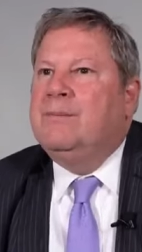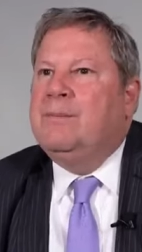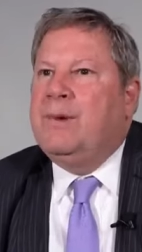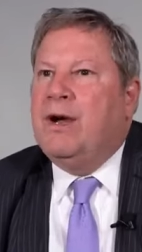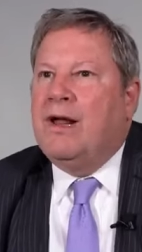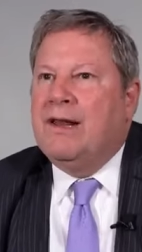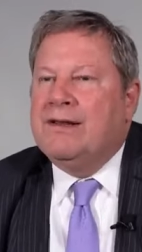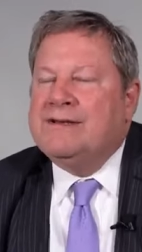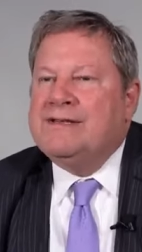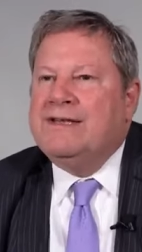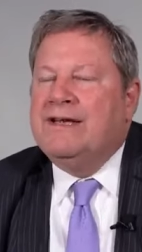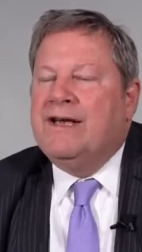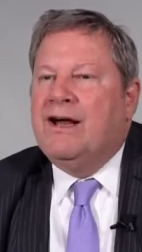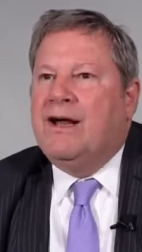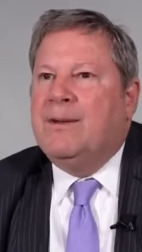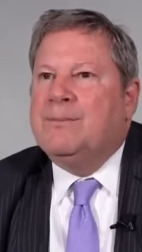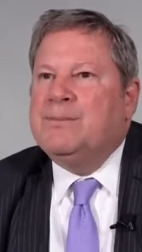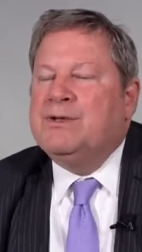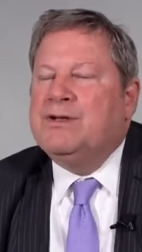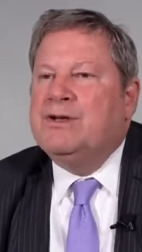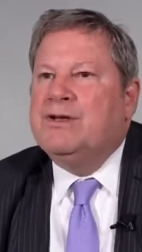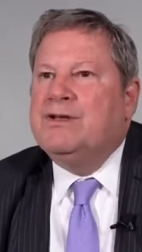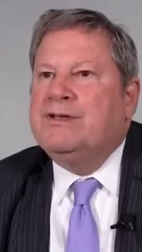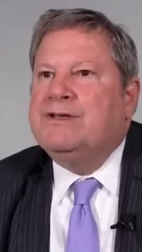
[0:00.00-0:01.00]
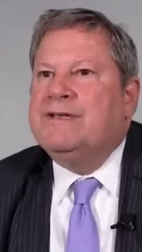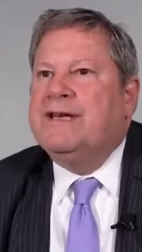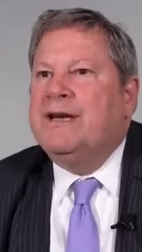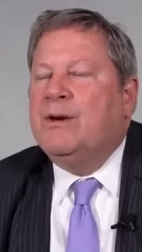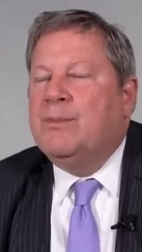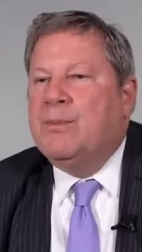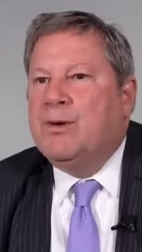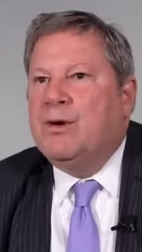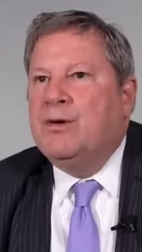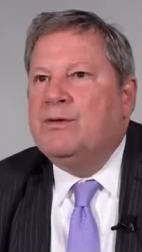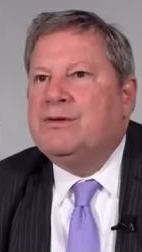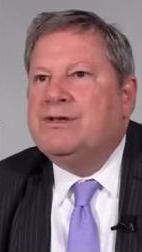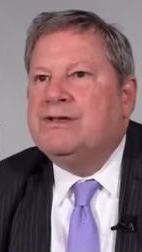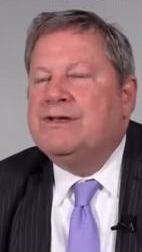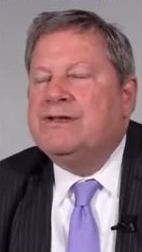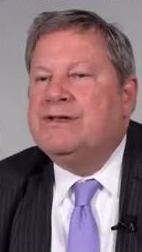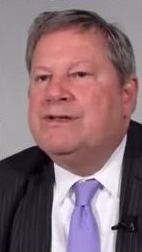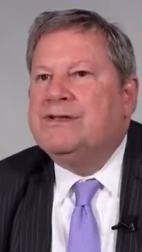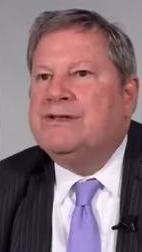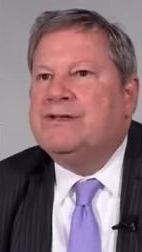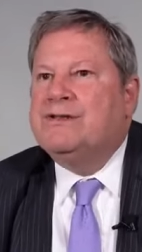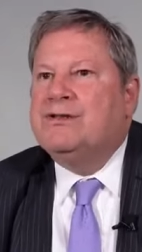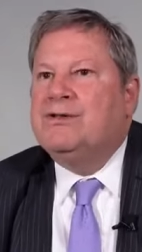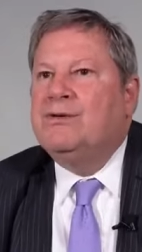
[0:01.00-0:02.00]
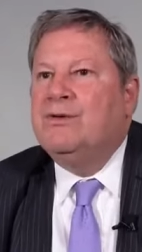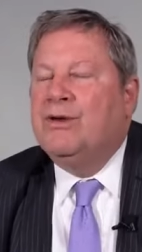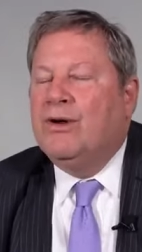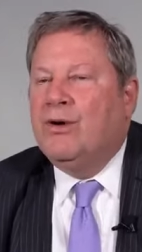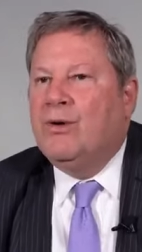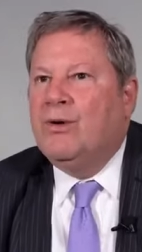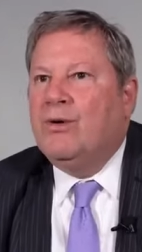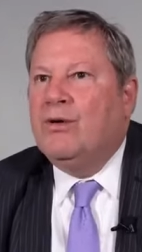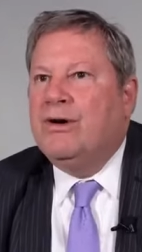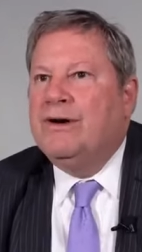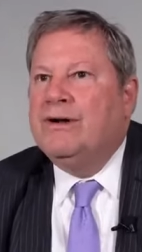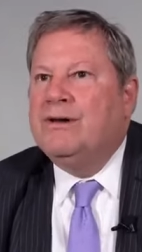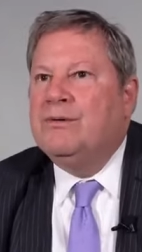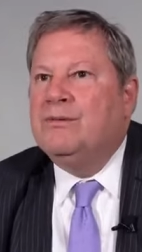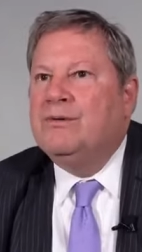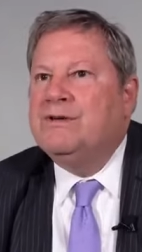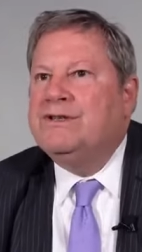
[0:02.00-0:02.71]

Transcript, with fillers: policy options and approaches to the Horn,